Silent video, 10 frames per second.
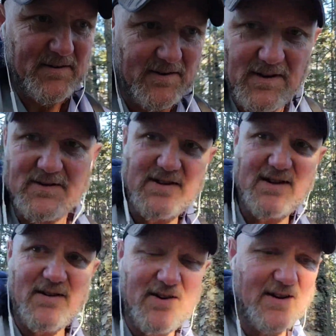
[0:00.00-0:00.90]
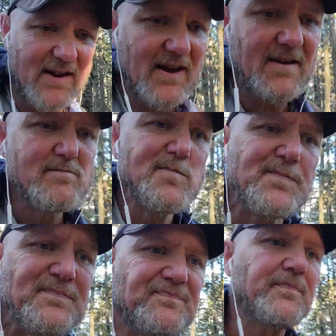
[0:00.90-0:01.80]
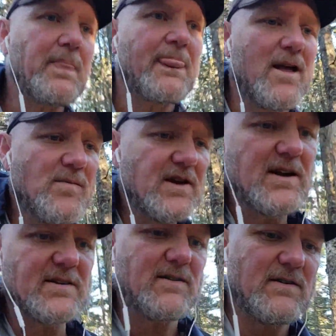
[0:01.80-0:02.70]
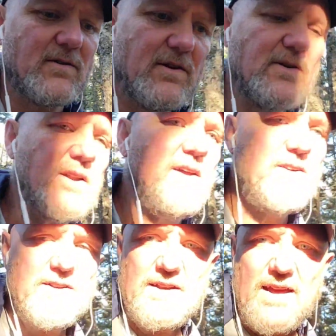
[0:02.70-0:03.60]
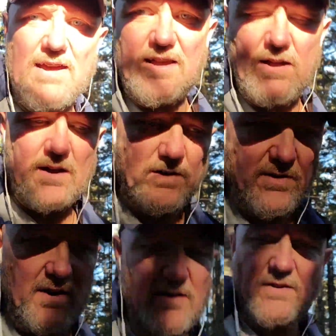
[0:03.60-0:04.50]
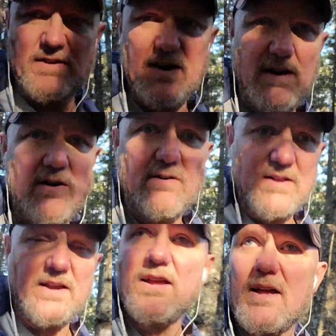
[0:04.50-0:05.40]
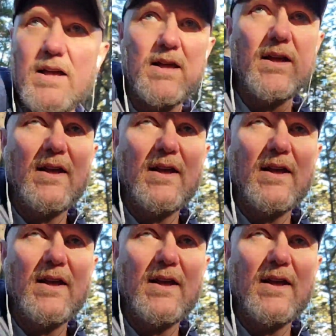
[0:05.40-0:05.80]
We're closing in on it. Oh my gosh, crossed 2100 today, under 100 to go. Like,